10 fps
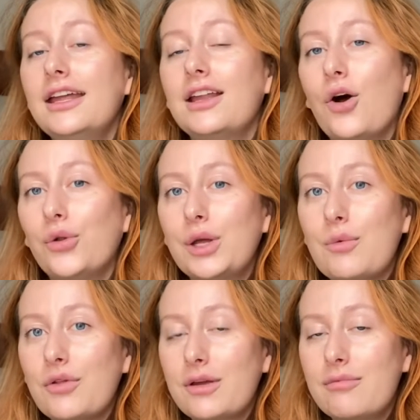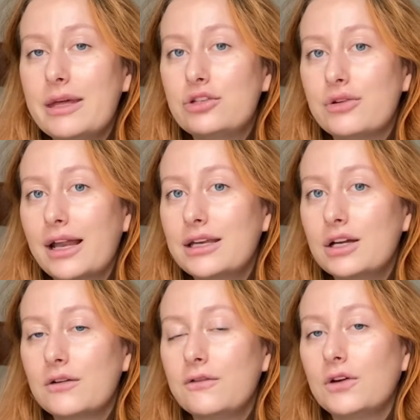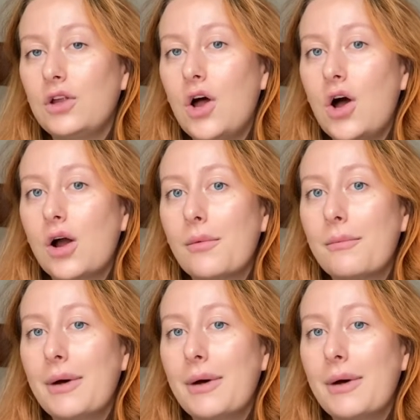Not only will they be trendier for long,